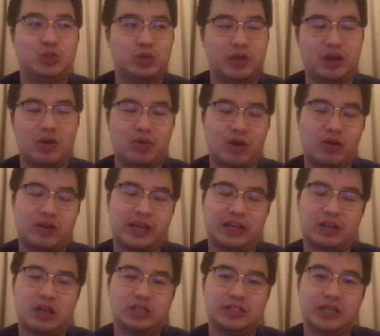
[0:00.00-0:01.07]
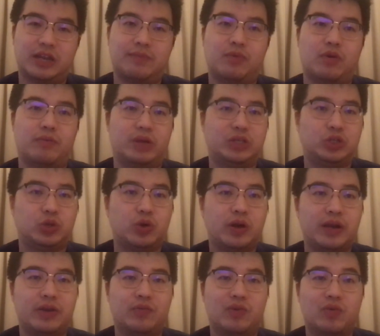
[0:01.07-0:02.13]
mature, our, technology getting more
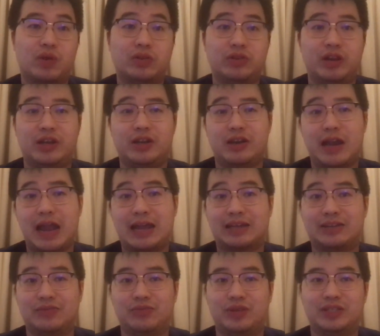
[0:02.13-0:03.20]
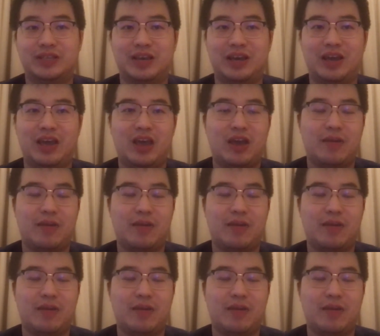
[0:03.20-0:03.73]
mature, and we want to interact with a